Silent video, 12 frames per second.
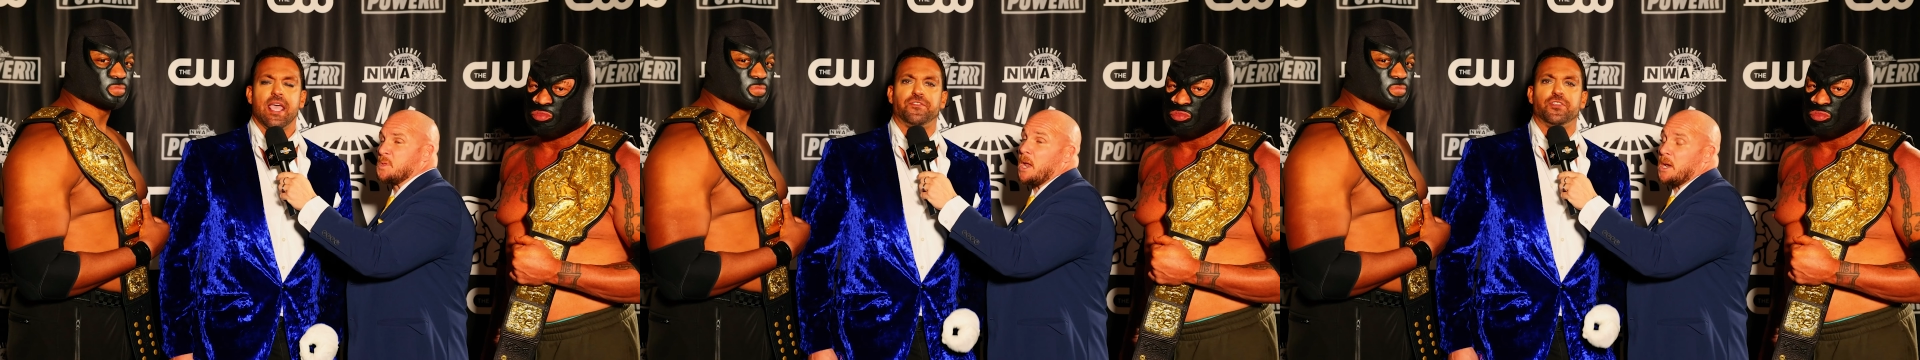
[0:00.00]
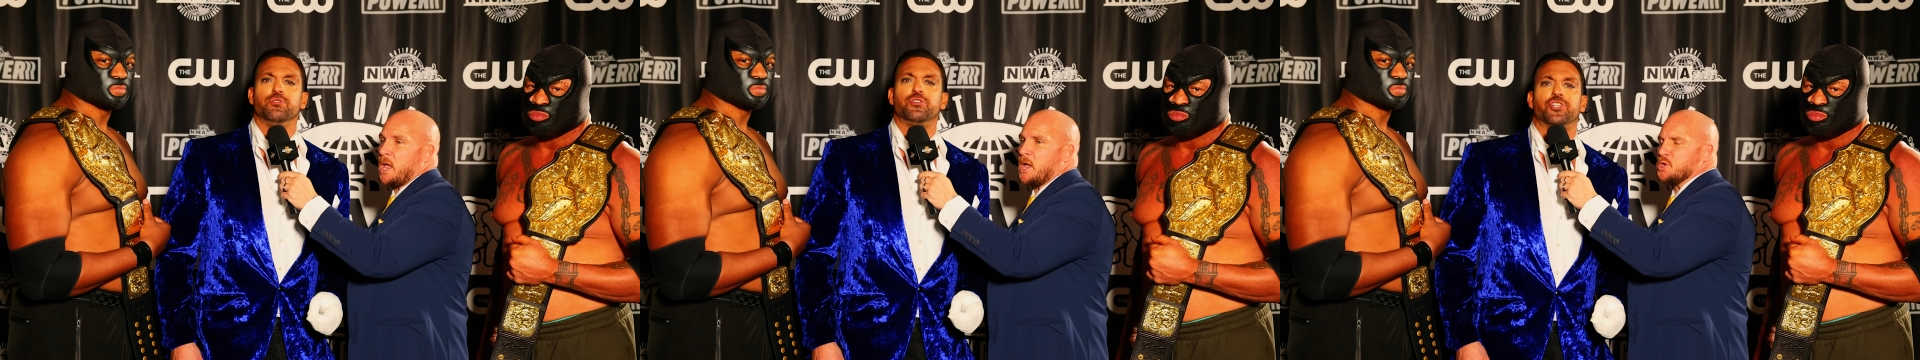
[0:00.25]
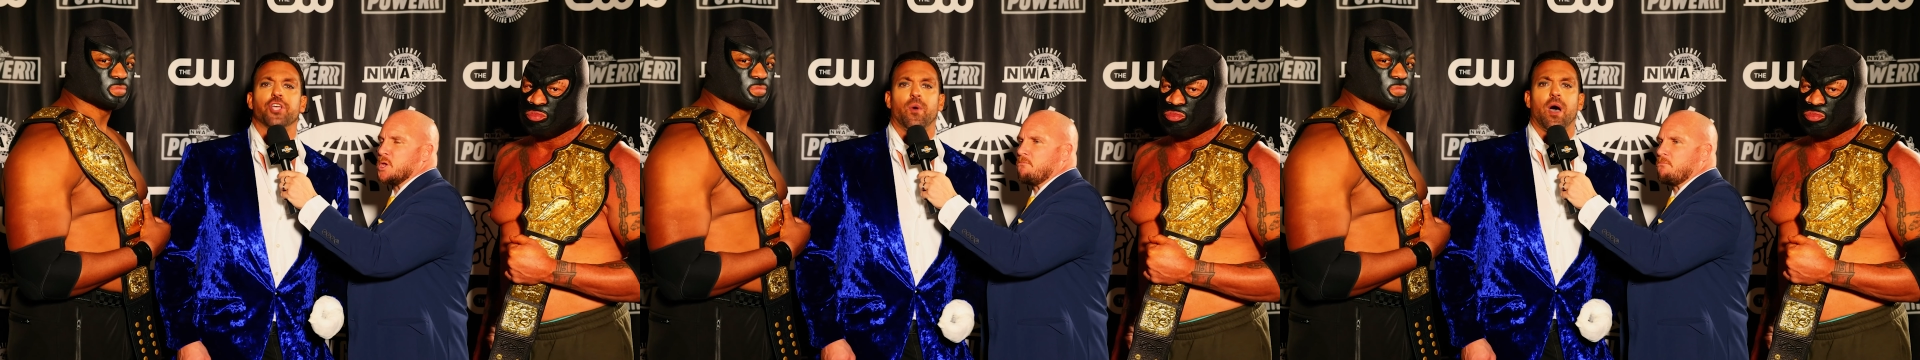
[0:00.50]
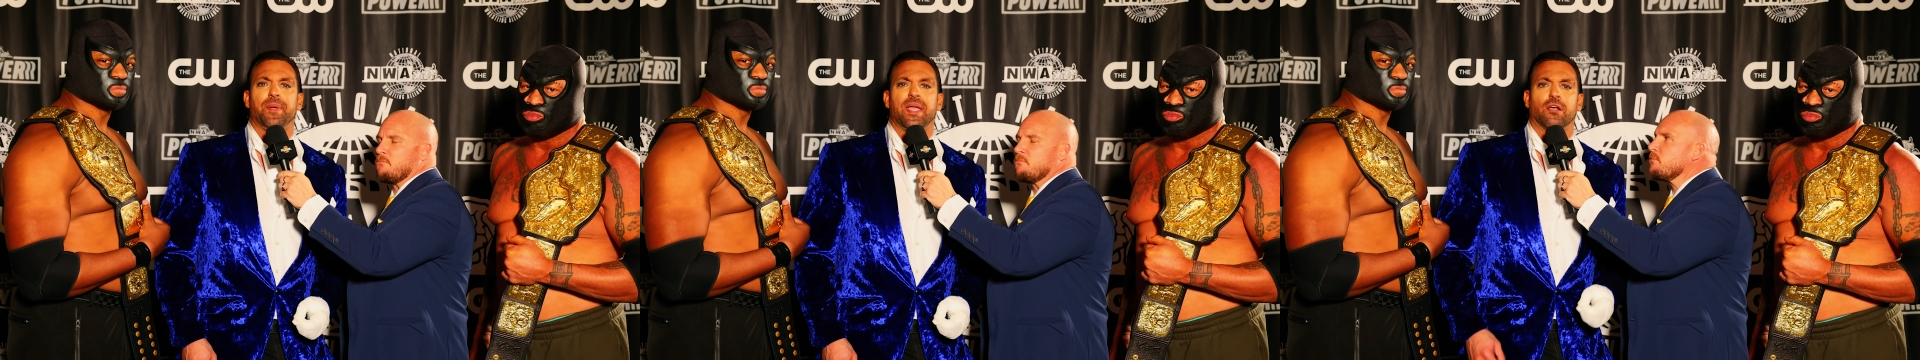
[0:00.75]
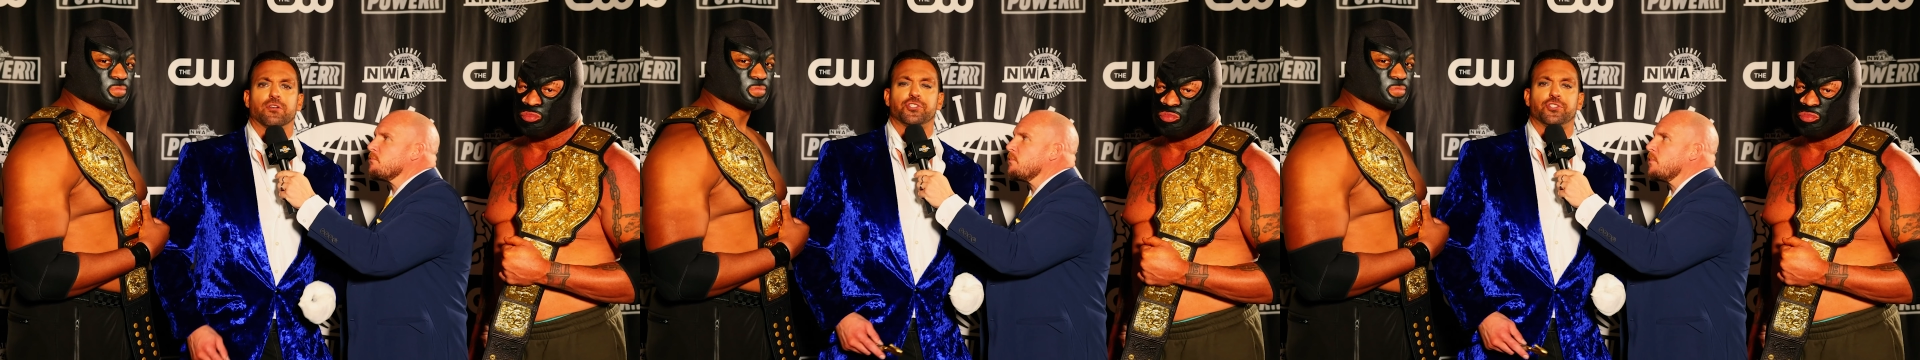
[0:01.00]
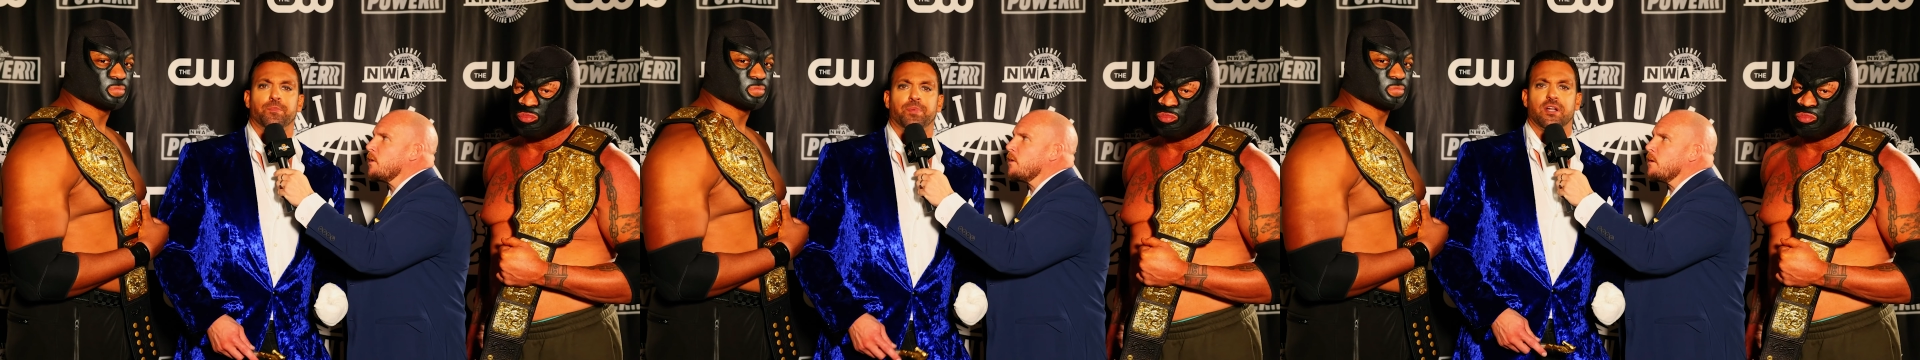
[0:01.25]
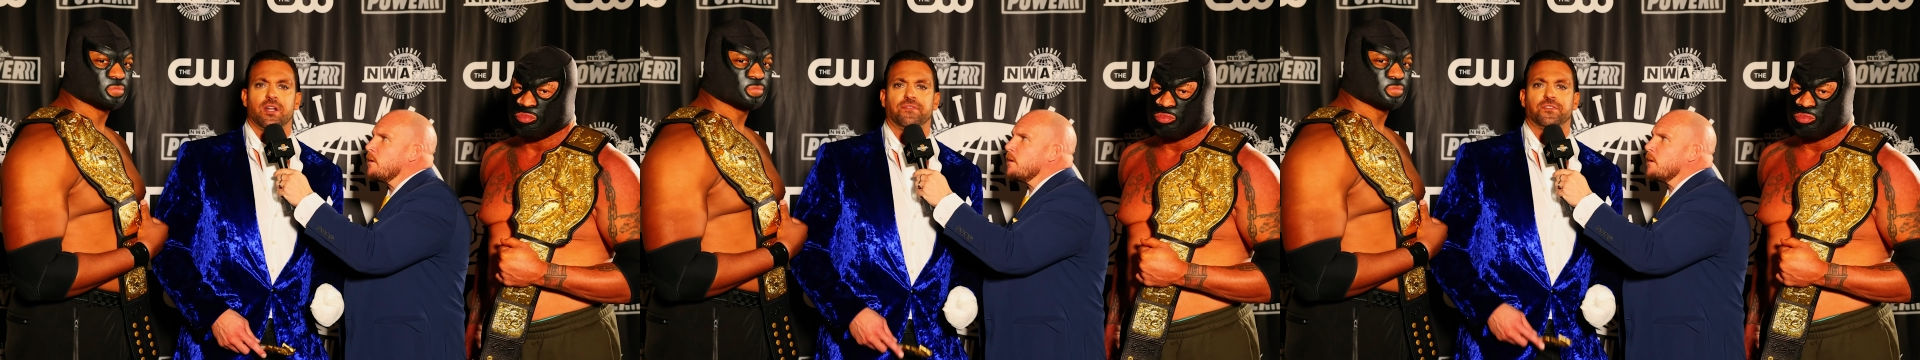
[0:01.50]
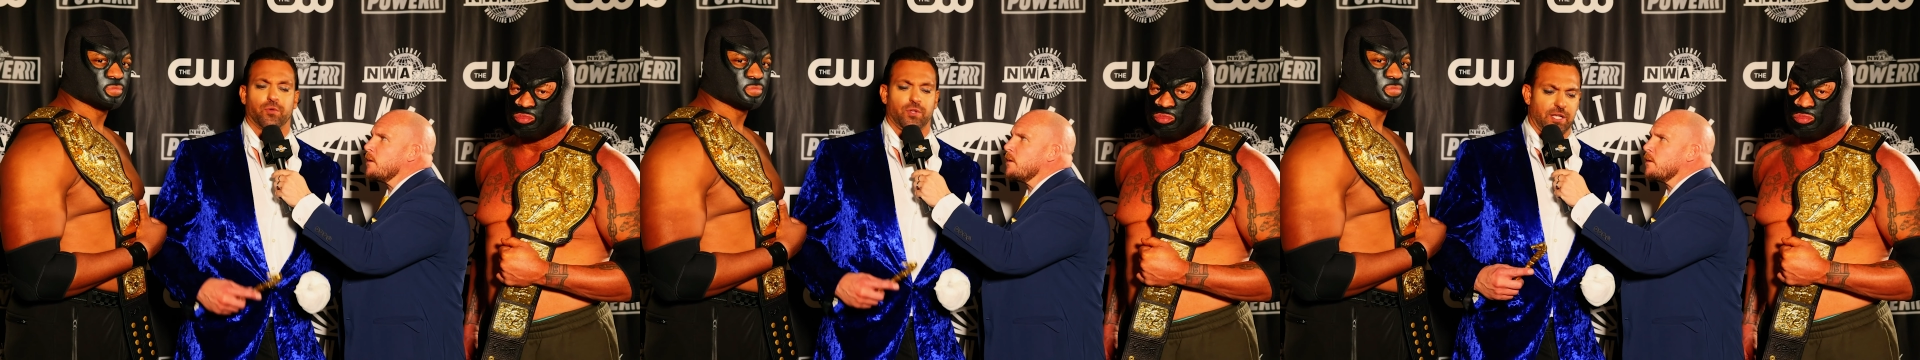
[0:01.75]
Speaker 1: If you show up and are stupid
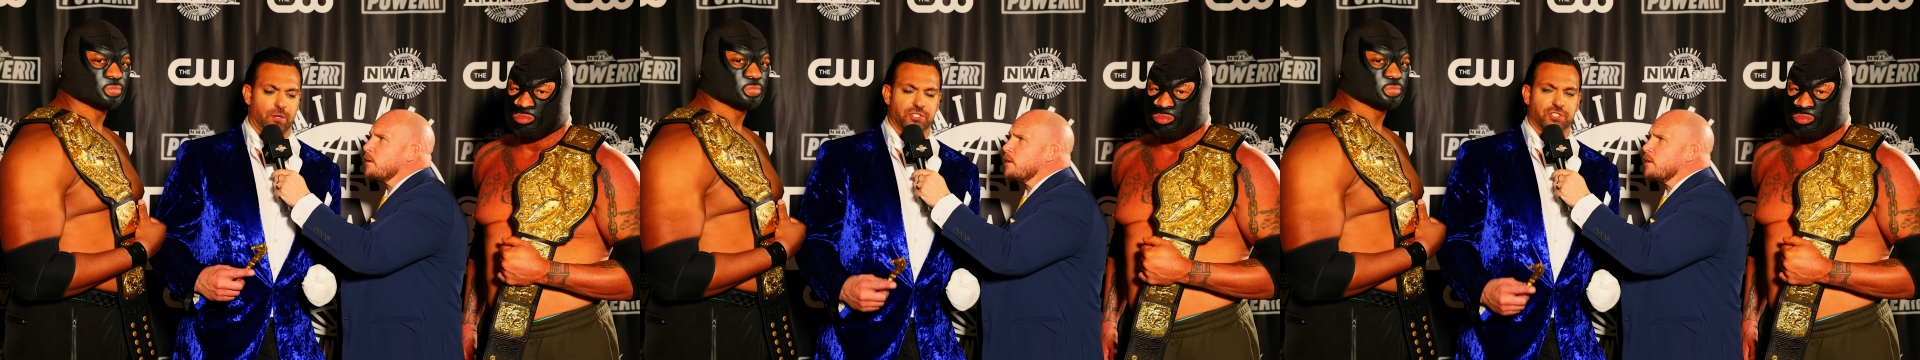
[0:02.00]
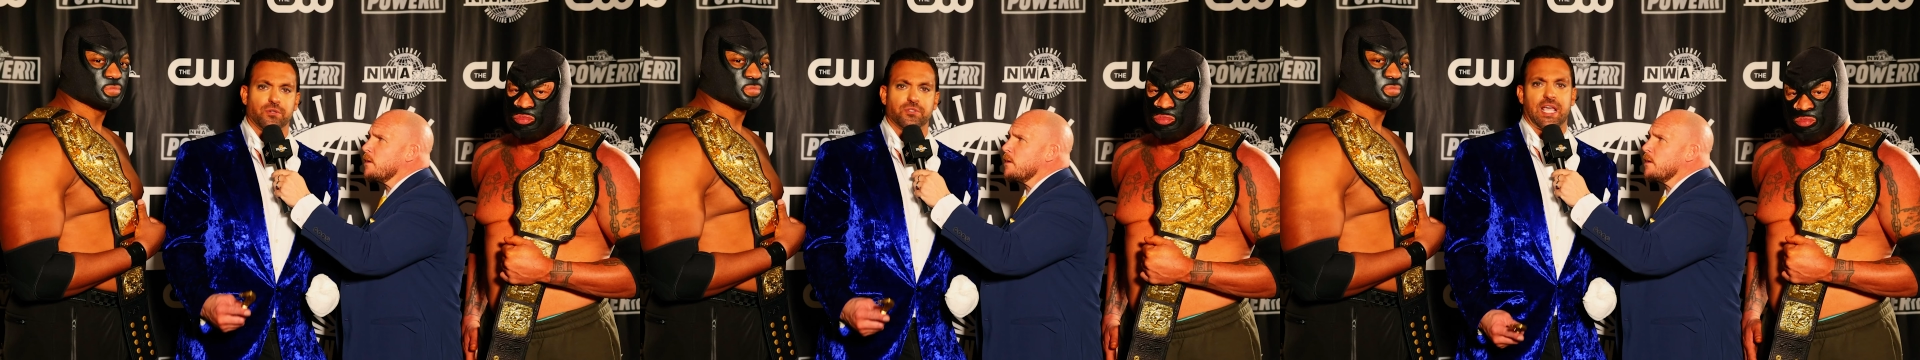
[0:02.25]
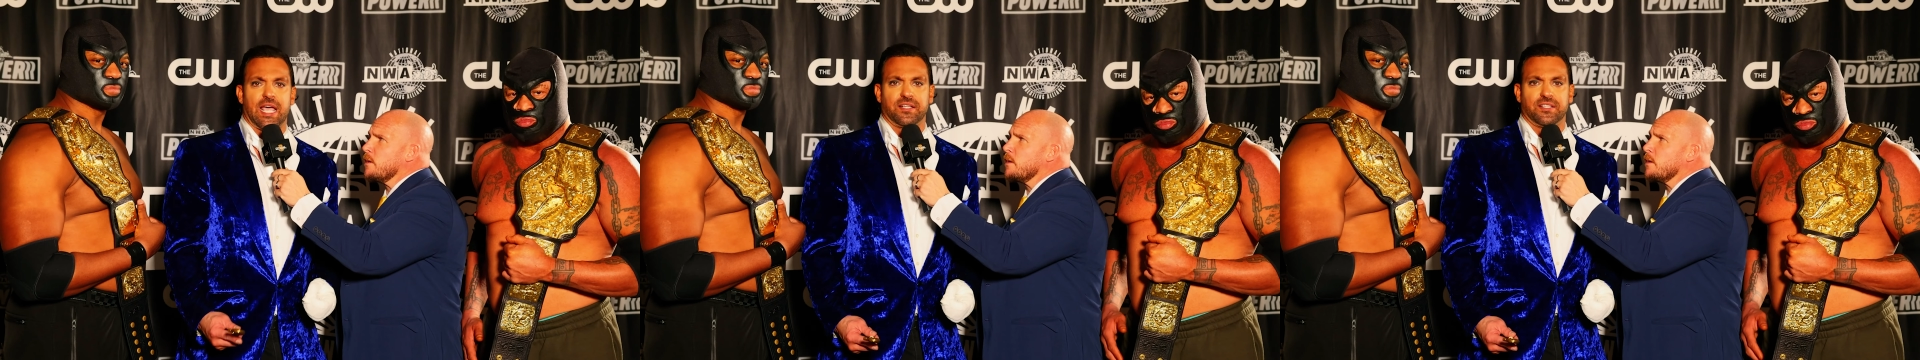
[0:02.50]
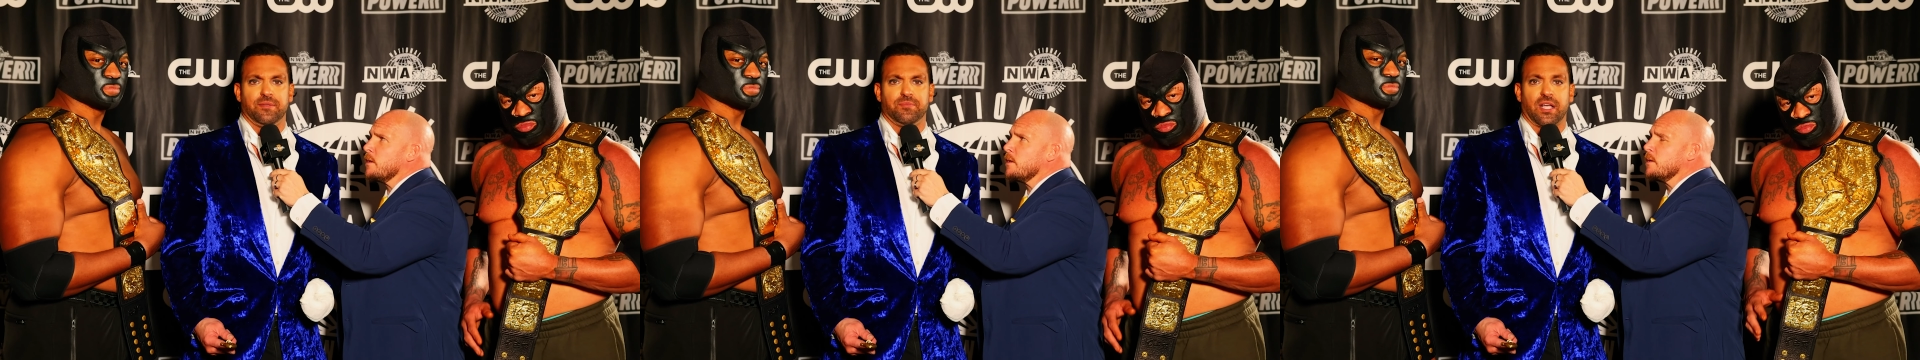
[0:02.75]
enough to relinquish those tag team